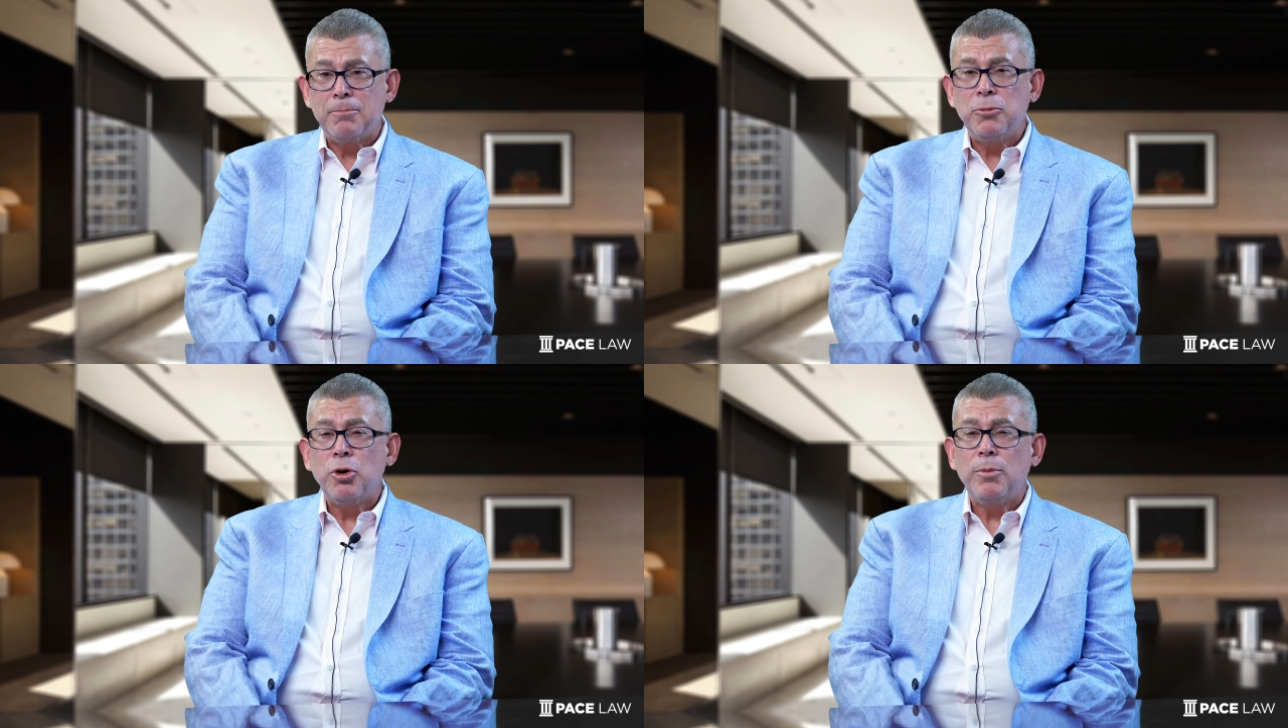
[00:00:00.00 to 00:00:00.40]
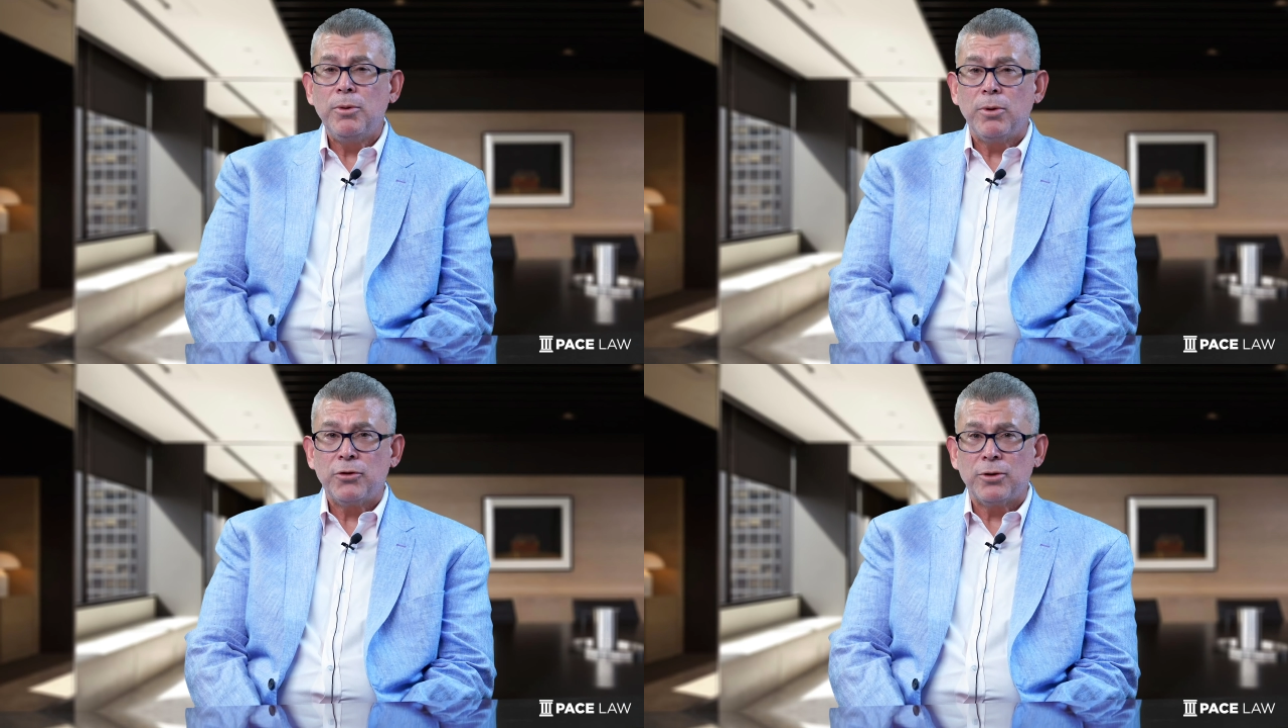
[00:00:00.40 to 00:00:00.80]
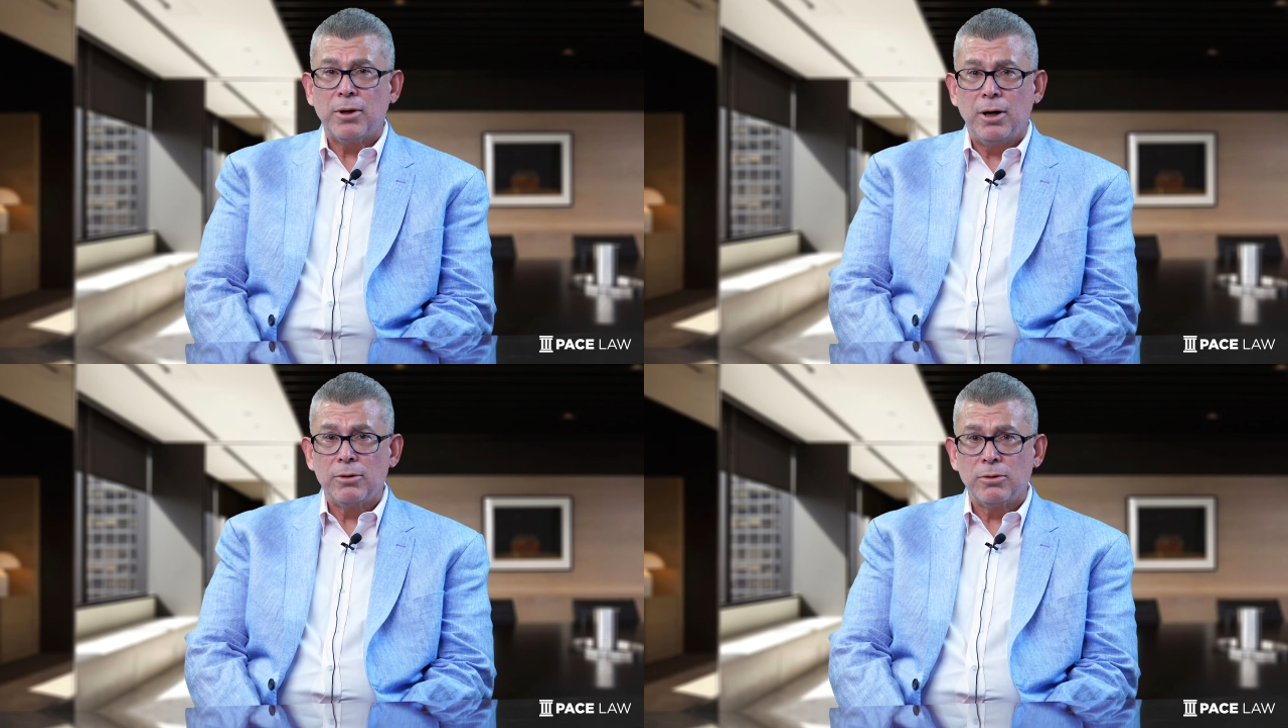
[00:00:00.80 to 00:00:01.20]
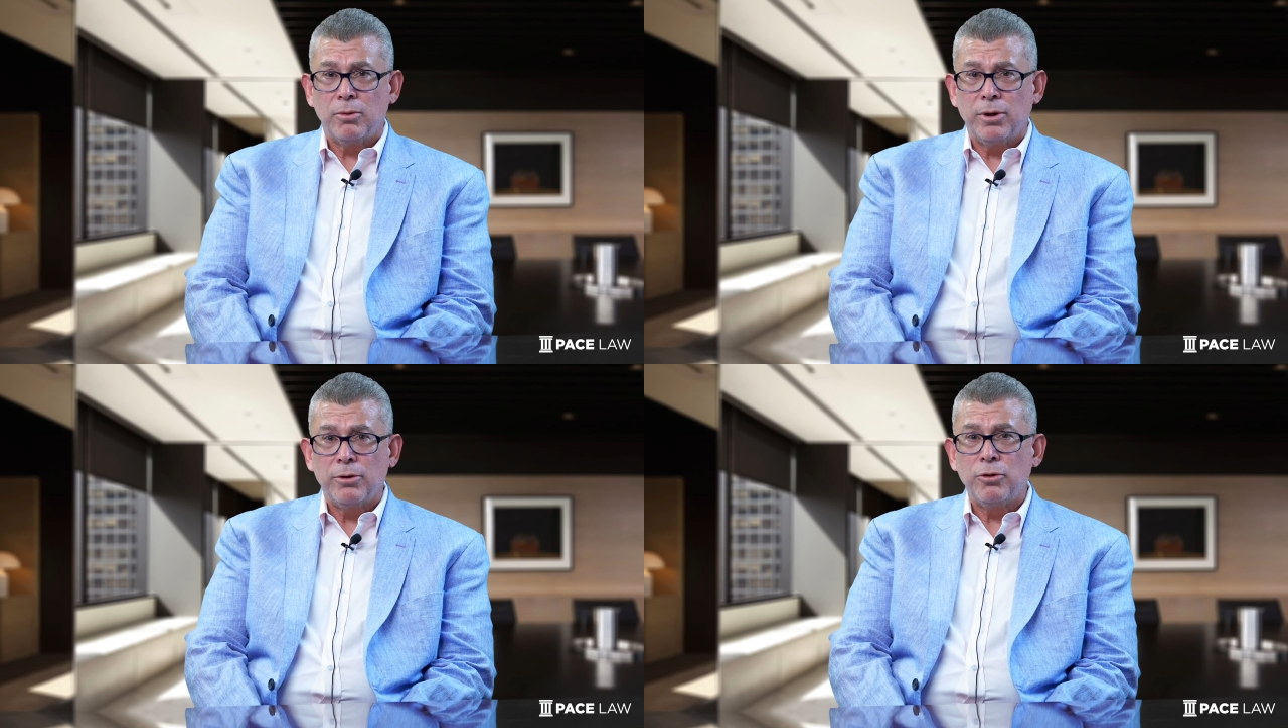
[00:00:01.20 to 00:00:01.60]
Nobody wants to call a
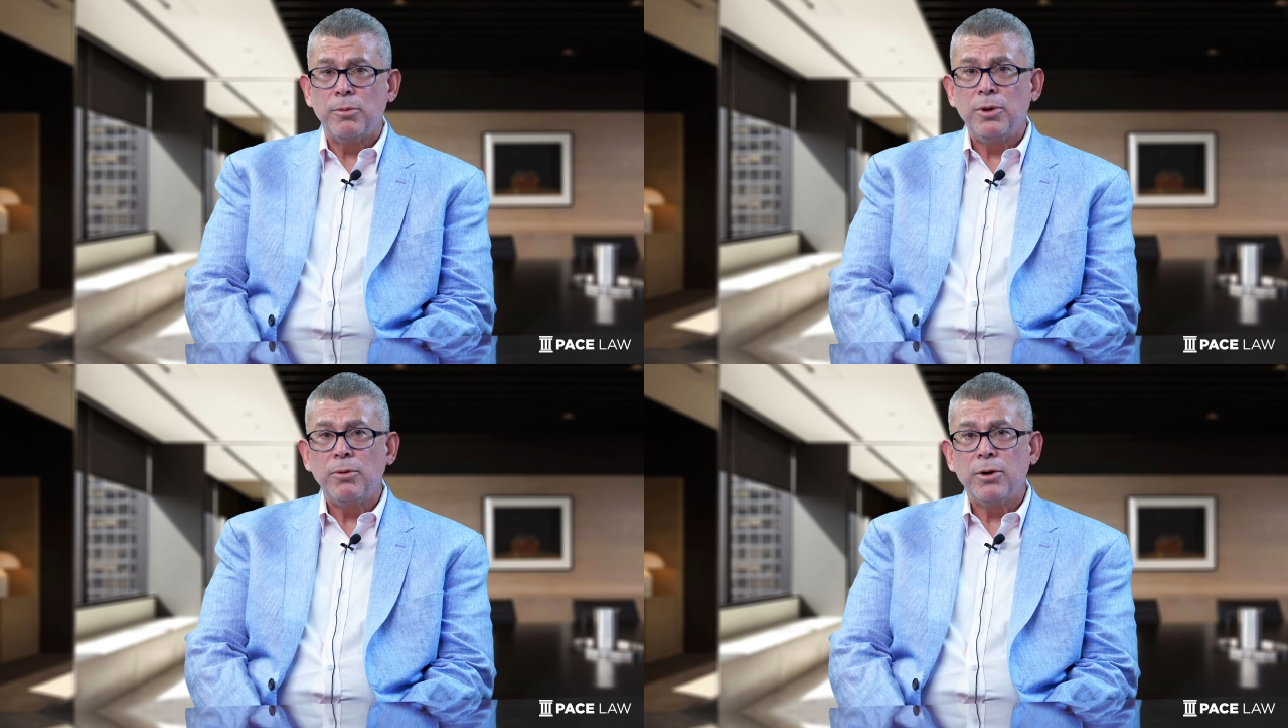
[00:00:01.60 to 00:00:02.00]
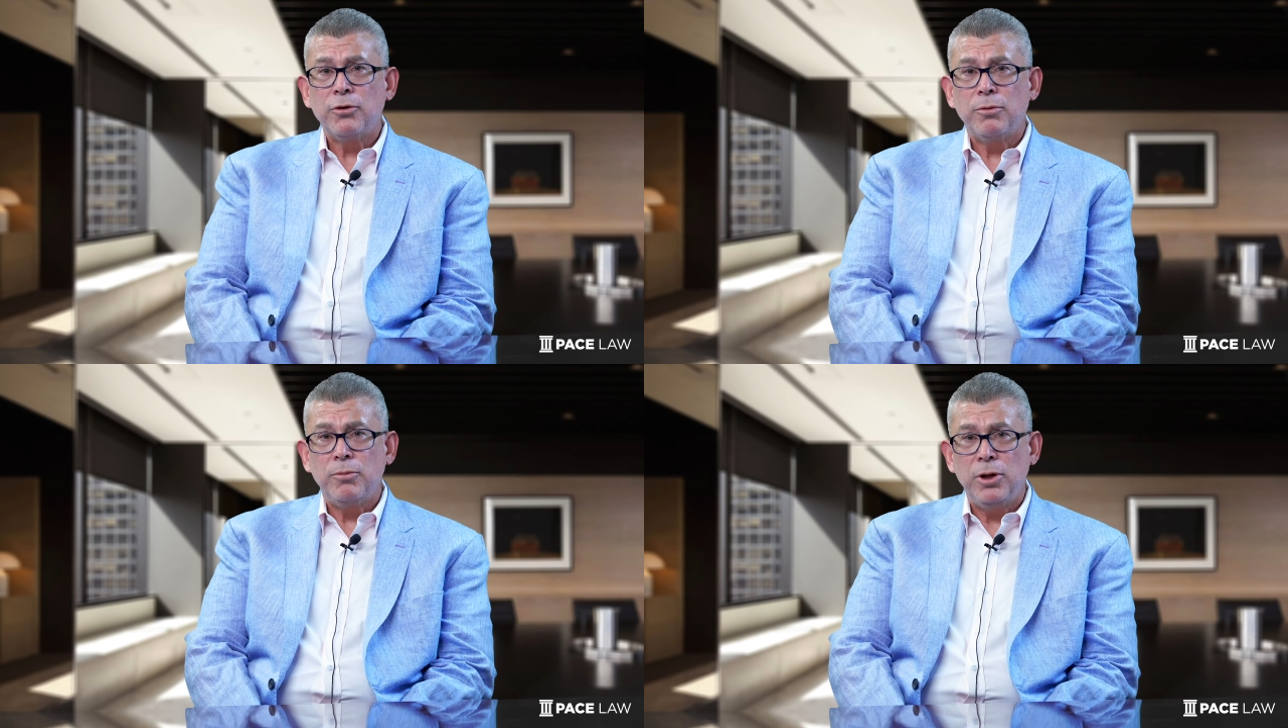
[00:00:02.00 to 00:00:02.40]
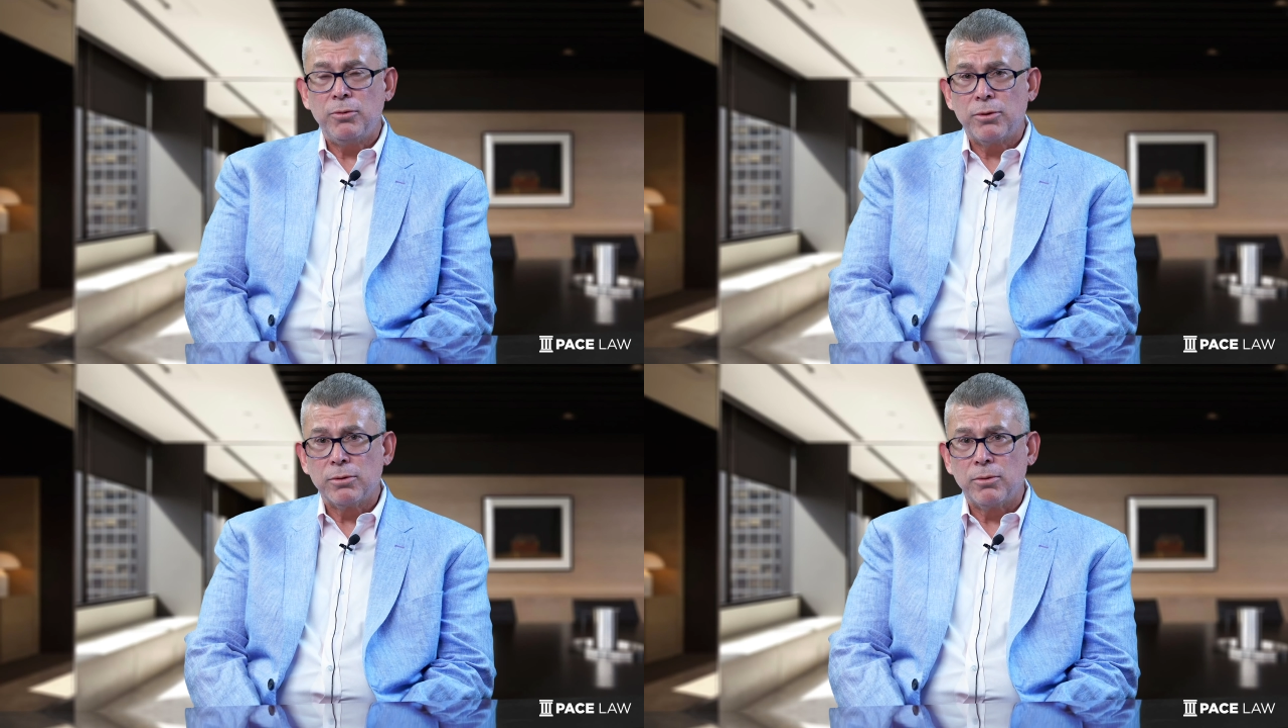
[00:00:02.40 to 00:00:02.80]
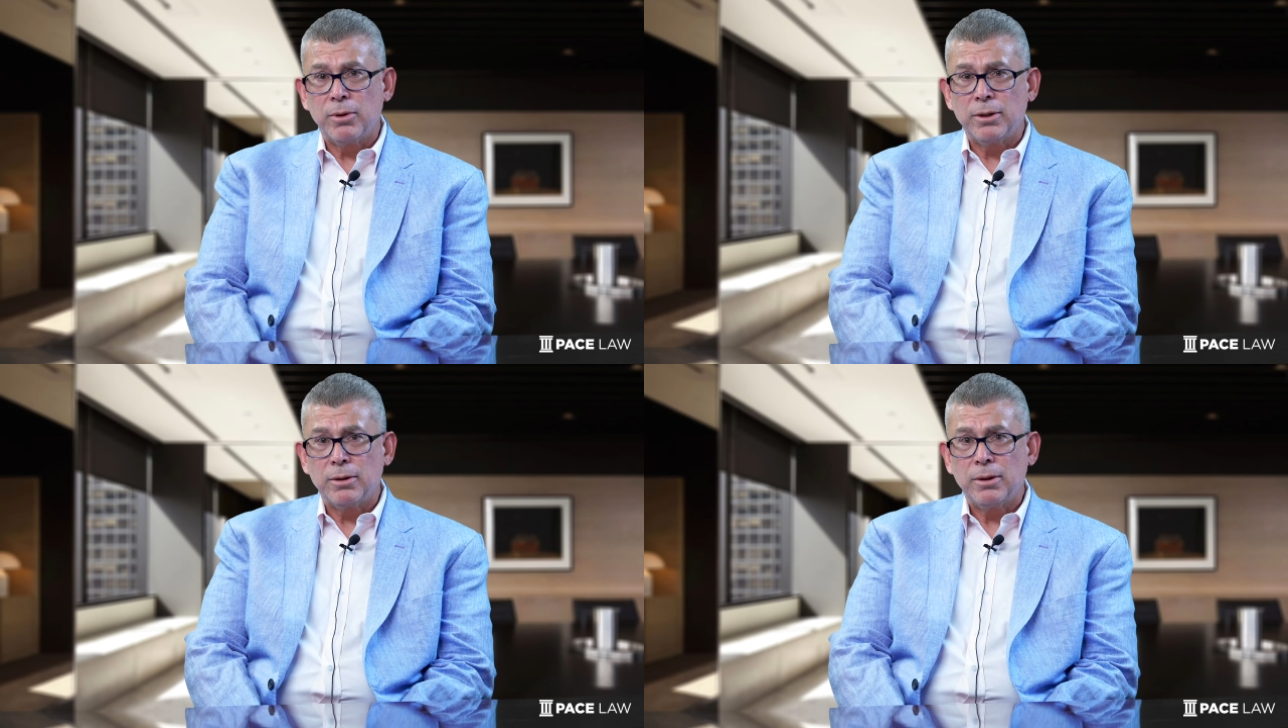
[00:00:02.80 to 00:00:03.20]
lawyer. Nobody wants to meet with a
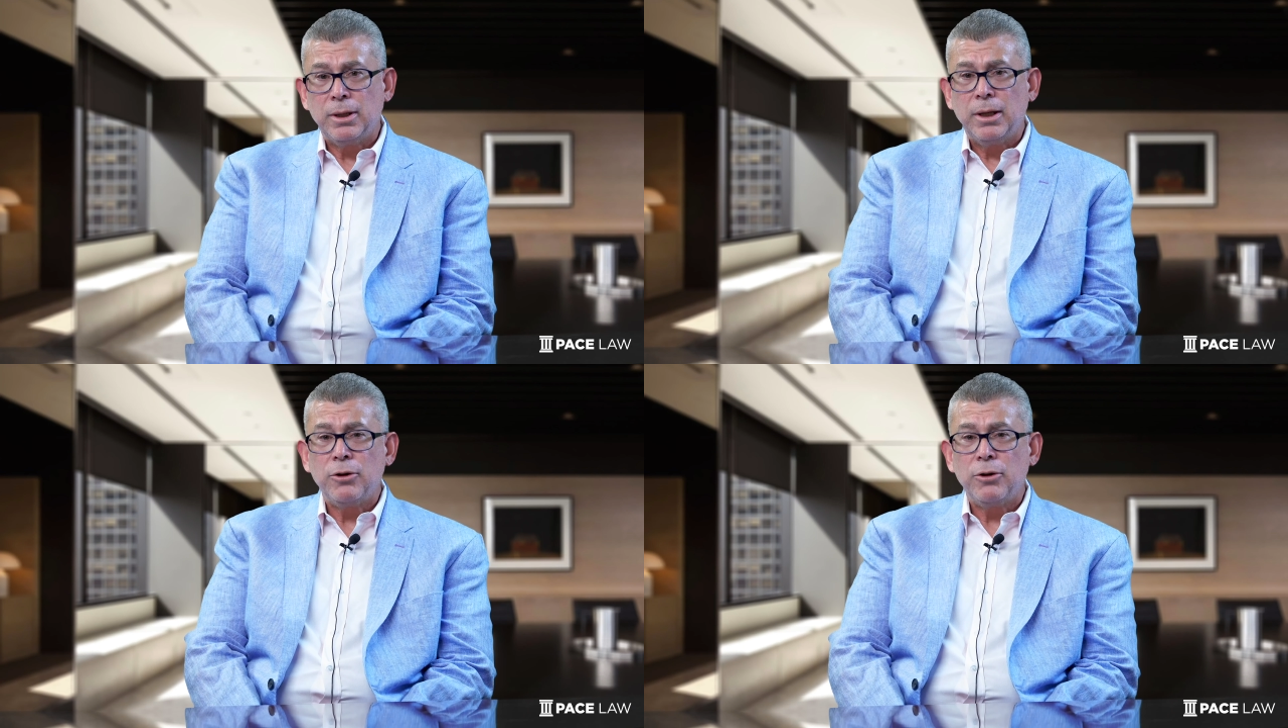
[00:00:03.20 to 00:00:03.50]
lawyer.